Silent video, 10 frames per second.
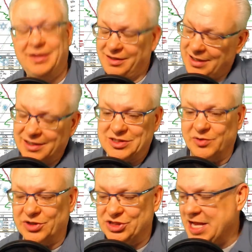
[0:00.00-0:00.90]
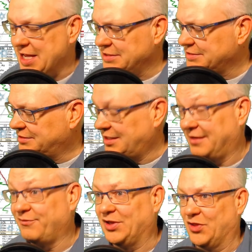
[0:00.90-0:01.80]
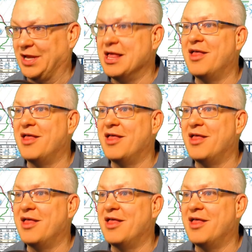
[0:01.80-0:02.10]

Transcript: The answer is yes to everything.